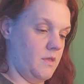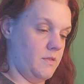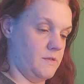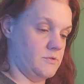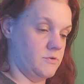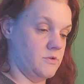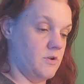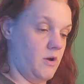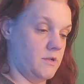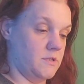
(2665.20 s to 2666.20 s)
These are
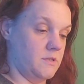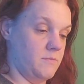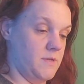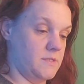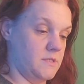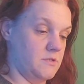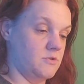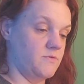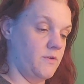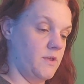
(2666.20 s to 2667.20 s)
not the best
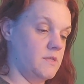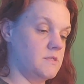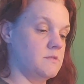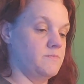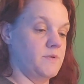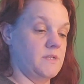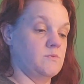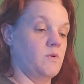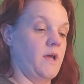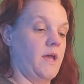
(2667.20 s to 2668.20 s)
scissors for this, but
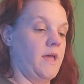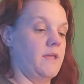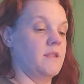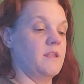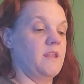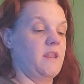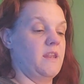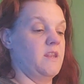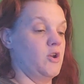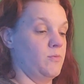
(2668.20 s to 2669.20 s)
it's what I had
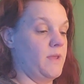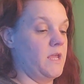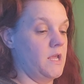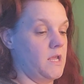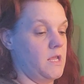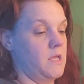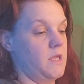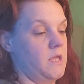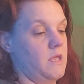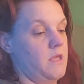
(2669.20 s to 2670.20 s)
near me,
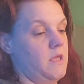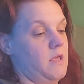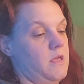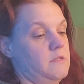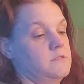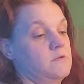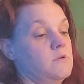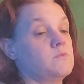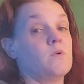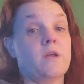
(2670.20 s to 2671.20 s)
and so
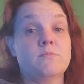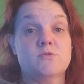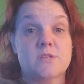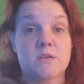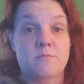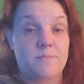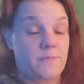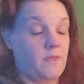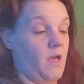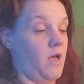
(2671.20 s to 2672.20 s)
it's what I'm using.
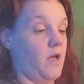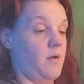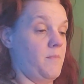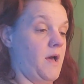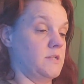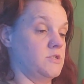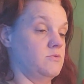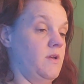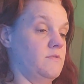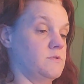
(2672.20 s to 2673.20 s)
I
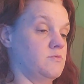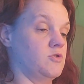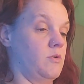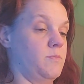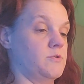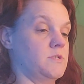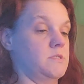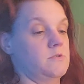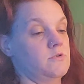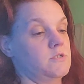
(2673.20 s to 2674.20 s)
do have some sharper
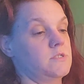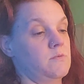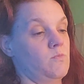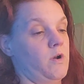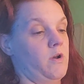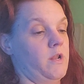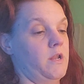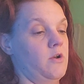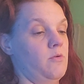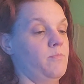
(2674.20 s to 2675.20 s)
scissors somewhere in
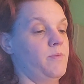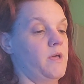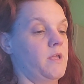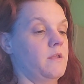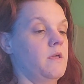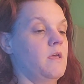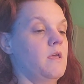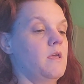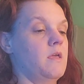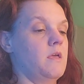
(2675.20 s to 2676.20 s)
here, but
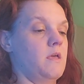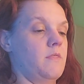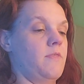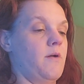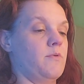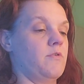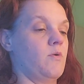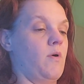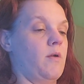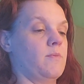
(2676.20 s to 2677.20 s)
that would
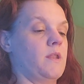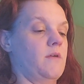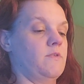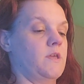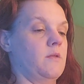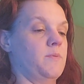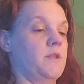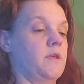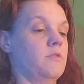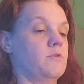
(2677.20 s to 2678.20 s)
require me to have to get up
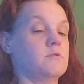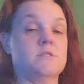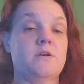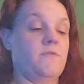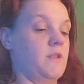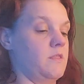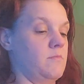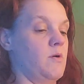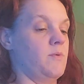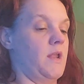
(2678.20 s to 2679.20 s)
and dig through stuff, and at
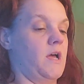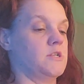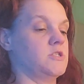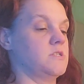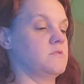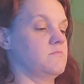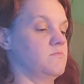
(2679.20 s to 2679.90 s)
the moment I just